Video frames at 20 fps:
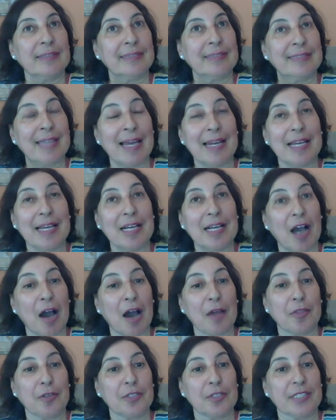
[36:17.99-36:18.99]
telling
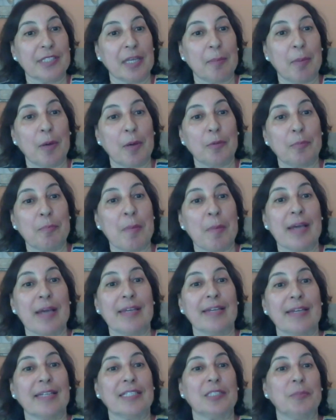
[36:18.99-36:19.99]
others about my
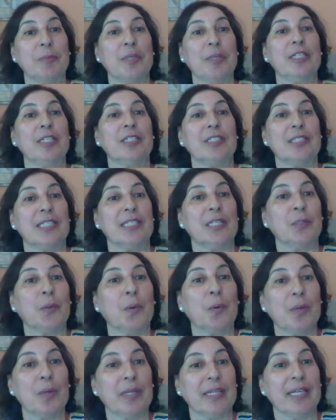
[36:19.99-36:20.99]
experience in
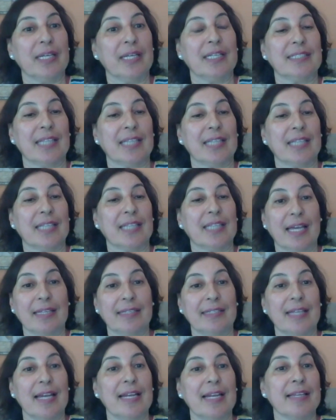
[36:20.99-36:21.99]
all this and
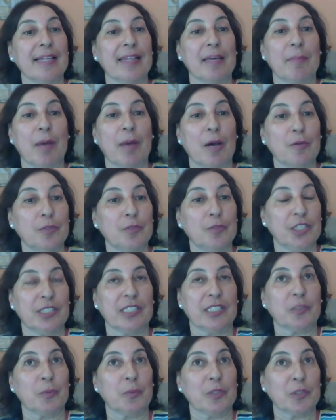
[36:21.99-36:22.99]
telling them how
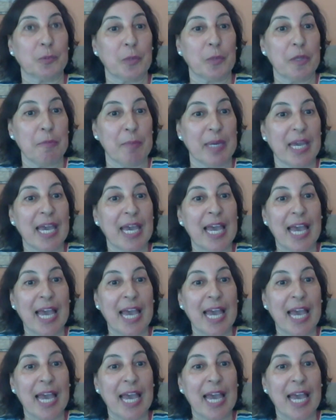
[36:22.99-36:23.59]
Jesus was with me.